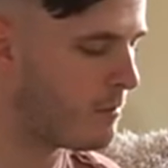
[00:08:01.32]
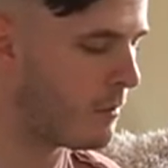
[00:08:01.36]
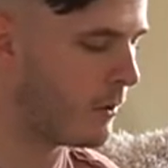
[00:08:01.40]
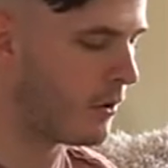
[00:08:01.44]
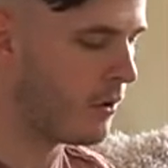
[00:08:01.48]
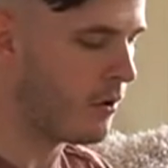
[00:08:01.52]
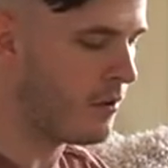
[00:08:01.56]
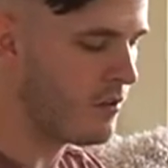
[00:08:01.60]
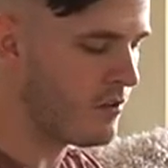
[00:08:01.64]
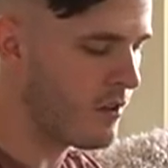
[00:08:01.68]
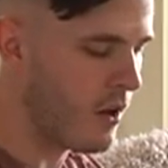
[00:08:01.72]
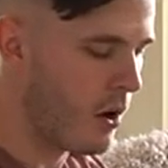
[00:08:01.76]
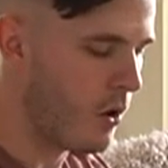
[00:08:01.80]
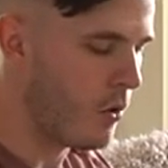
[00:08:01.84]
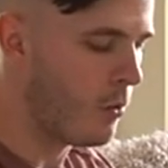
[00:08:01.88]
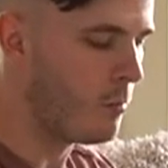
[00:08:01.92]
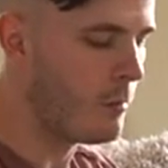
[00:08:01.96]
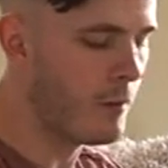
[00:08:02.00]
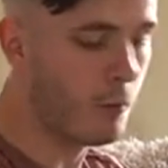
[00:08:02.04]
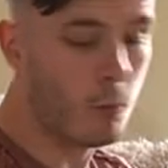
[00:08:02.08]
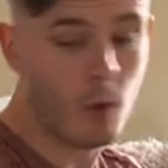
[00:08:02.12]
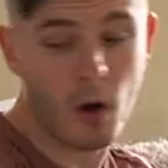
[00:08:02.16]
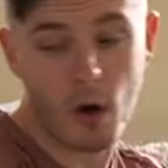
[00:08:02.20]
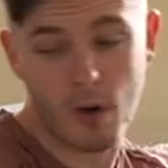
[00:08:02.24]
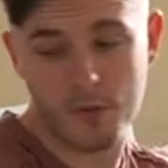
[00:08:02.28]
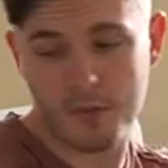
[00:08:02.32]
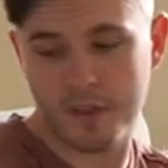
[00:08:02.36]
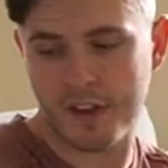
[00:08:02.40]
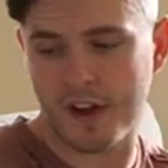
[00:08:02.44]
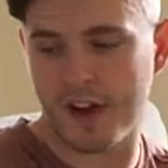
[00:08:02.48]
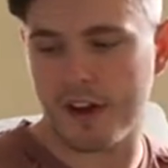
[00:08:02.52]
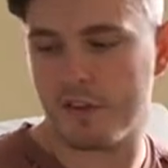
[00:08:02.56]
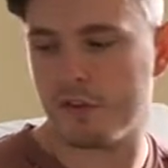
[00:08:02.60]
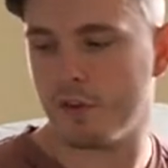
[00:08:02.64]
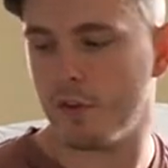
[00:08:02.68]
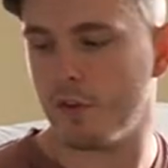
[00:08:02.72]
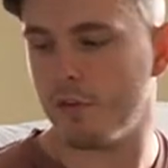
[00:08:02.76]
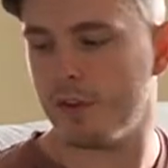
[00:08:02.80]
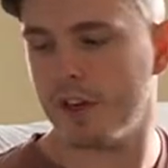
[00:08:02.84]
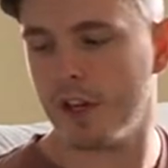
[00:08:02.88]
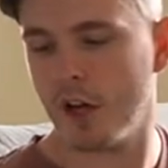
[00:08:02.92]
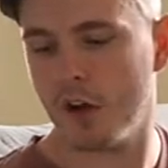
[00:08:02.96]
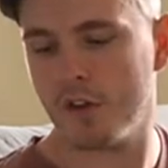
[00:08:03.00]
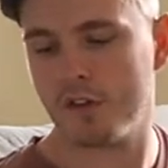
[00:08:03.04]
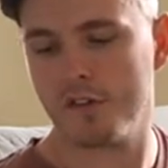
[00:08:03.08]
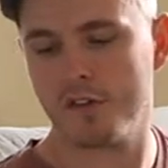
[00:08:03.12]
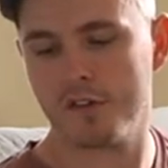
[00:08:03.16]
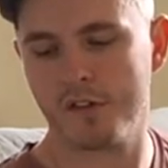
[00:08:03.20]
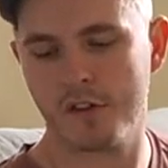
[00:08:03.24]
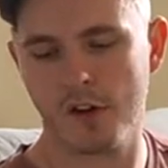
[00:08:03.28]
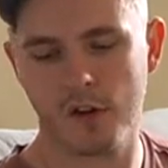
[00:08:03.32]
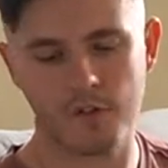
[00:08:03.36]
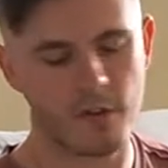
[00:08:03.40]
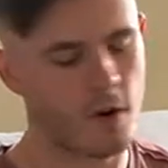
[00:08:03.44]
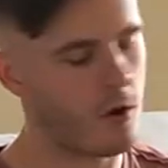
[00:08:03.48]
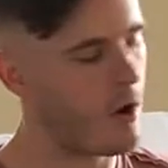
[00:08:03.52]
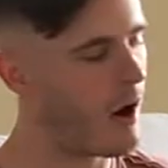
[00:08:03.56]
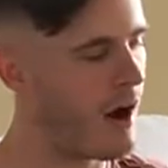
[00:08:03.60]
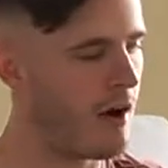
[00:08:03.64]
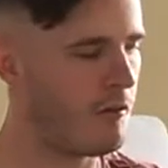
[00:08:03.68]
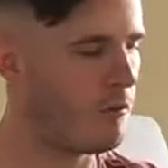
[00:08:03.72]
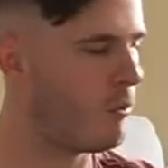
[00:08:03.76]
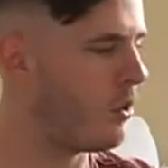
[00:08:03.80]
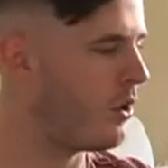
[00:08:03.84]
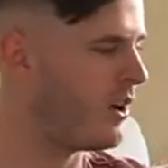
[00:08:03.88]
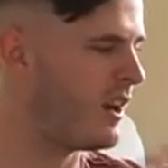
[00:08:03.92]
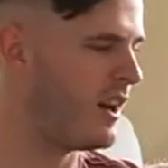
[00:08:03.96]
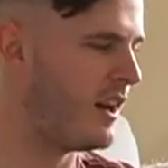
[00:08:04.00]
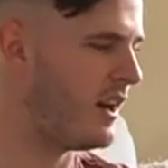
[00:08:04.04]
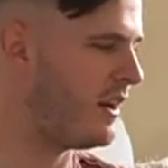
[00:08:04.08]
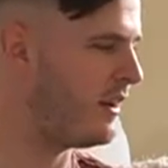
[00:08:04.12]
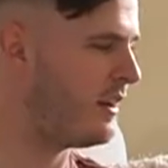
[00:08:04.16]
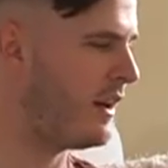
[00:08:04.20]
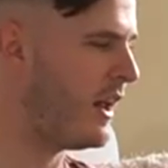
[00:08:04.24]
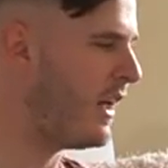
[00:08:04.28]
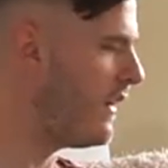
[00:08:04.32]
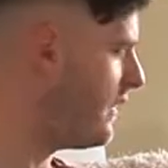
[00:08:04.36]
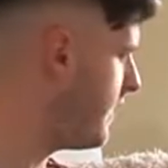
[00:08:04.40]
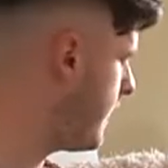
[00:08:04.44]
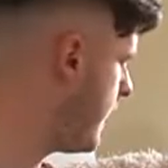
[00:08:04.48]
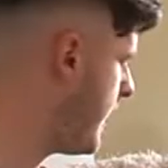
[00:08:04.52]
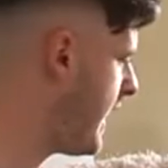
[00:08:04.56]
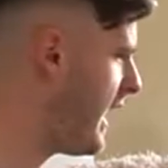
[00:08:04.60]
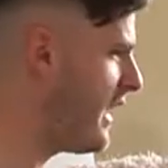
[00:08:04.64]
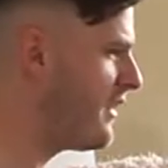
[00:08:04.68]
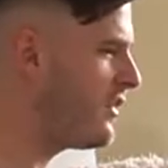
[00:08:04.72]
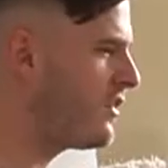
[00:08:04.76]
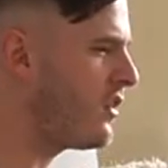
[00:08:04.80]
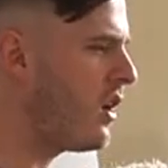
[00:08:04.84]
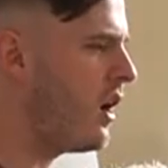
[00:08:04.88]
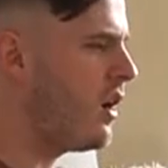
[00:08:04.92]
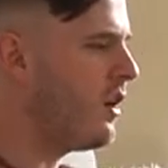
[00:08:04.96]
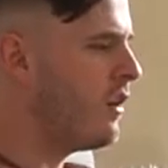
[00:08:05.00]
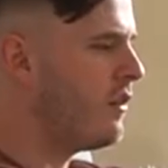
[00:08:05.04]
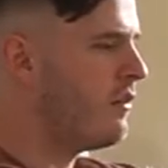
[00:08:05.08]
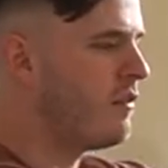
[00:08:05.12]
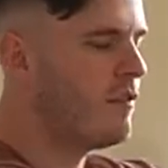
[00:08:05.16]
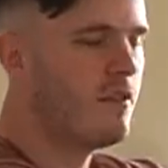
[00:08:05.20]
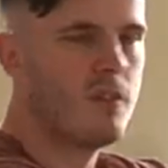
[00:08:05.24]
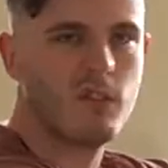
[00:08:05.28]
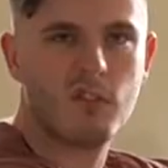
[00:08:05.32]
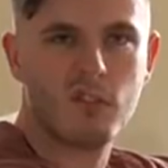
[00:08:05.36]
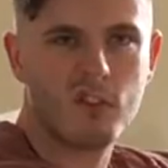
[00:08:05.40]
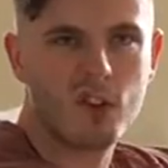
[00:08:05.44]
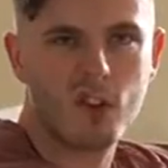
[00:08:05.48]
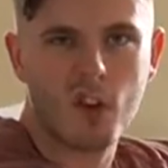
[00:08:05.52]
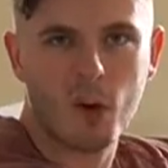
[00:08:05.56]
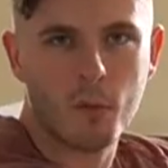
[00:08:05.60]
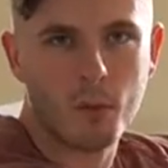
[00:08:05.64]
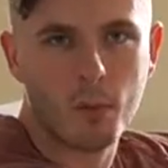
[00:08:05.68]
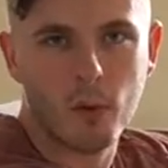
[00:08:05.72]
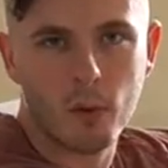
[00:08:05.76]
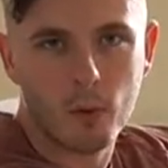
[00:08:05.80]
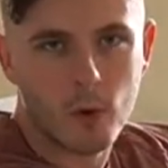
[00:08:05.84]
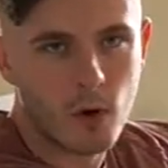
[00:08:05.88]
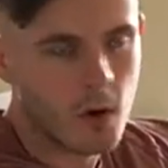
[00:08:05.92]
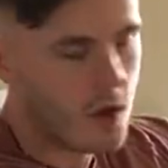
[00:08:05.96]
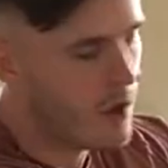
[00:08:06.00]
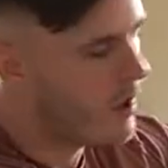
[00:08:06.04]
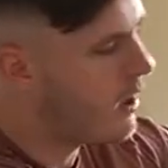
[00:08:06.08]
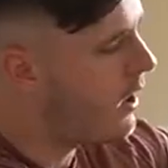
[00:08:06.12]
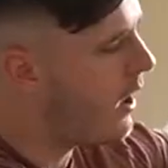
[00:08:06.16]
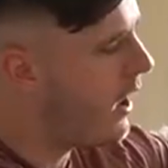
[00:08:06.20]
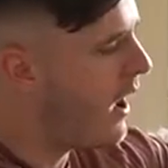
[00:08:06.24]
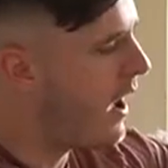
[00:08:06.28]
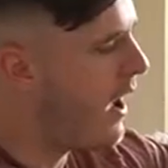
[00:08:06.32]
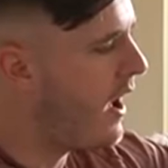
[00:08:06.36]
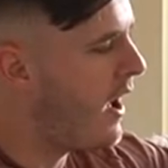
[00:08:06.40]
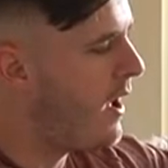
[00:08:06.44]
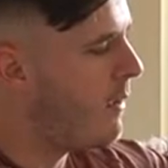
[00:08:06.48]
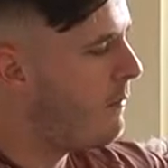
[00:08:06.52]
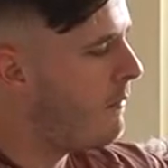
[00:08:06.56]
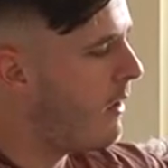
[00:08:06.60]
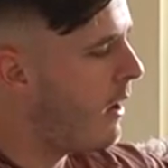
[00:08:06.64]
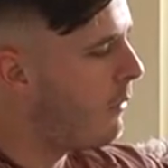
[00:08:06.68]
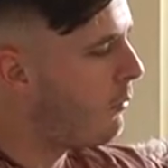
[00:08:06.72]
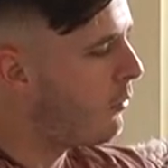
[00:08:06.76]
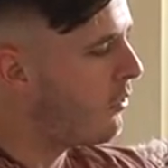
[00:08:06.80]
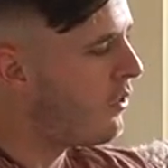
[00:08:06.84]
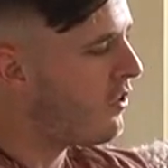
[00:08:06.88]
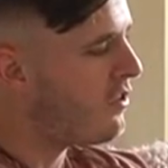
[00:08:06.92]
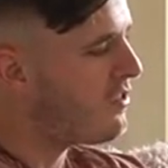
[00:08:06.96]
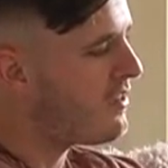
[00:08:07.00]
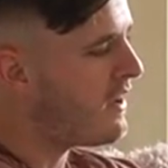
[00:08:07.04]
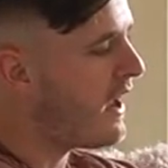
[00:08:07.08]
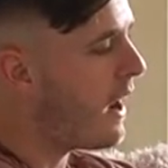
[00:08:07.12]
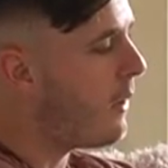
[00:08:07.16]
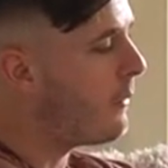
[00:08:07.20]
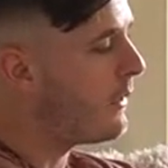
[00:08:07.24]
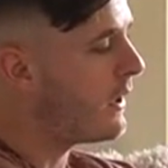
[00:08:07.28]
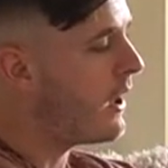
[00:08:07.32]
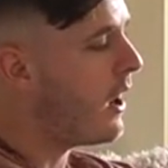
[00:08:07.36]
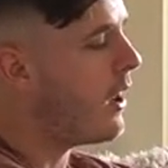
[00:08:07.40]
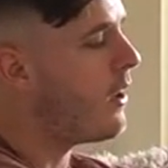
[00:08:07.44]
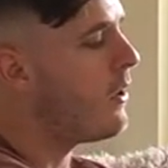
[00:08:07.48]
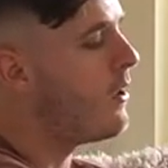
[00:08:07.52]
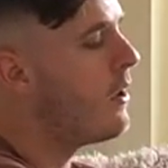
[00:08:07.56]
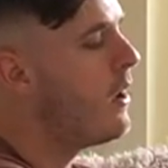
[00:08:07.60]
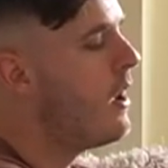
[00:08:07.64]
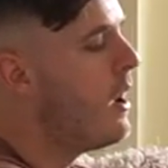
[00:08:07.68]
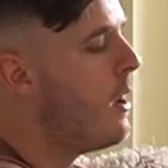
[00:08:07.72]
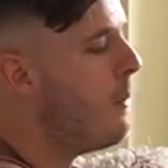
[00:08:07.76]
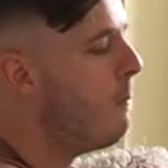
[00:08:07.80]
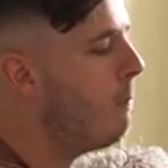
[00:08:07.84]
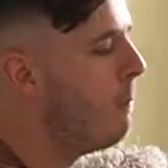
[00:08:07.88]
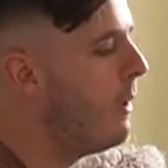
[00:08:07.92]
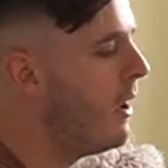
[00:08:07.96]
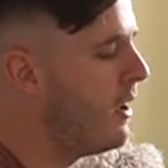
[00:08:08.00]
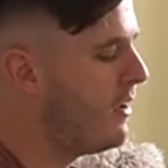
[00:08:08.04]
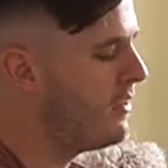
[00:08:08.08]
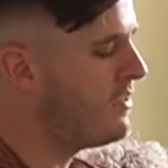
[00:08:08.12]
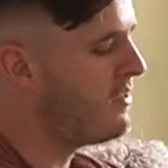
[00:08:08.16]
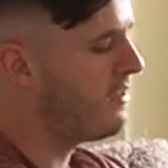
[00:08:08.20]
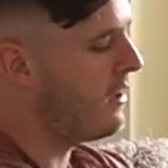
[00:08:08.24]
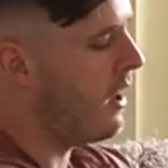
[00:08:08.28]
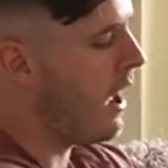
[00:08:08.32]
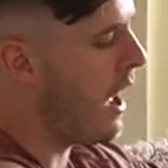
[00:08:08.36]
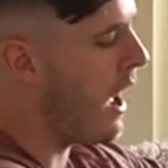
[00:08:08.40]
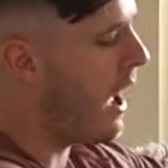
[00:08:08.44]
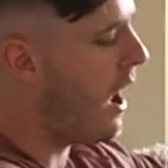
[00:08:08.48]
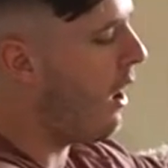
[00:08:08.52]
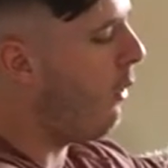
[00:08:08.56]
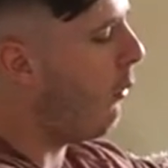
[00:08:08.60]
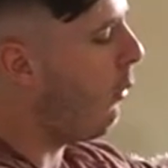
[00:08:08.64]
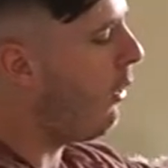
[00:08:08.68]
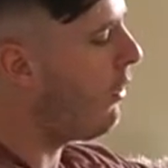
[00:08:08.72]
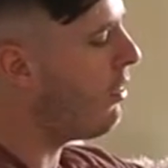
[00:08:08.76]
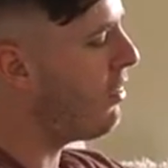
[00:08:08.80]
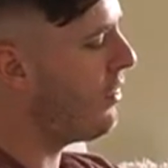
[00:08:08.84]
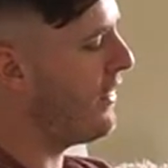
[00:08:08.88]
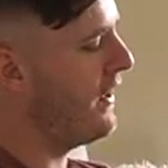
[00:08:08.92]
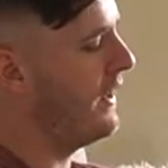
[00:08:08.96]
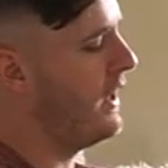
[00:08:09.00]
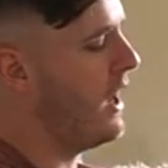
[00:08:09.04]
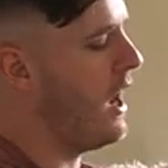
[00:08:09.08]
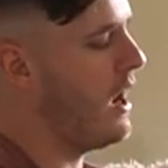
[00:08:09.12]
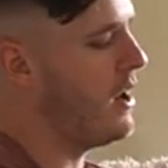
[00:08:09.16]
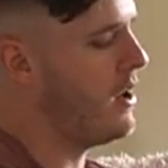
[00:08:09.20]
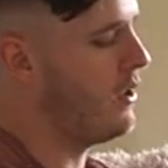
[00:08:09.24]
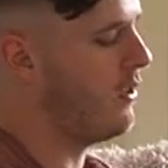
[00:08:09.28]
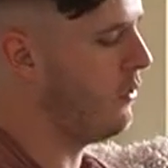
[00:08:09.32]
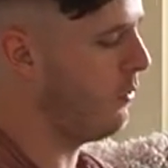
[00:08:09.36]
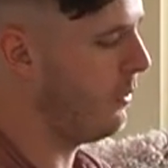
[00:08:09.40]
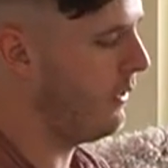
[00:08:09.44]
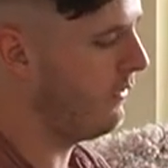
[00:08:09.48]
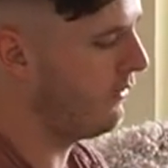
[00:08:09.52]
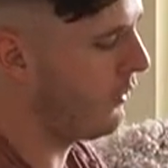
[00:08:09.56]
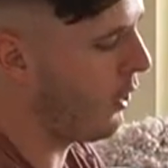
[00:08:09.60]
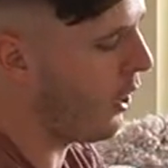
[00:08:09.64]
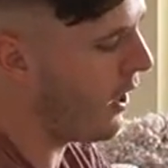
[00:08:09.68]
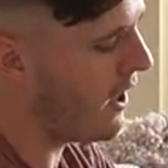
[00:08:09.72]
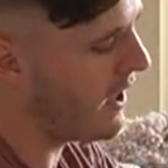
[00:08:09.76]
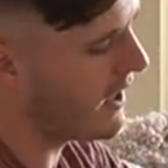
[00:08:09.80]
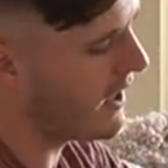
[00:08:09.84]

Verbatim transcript: because I'll be, well, over the next few videos and stuff, I'll have one in the next kind of couple, and we'll just see how we go. But one thing that I know that we've got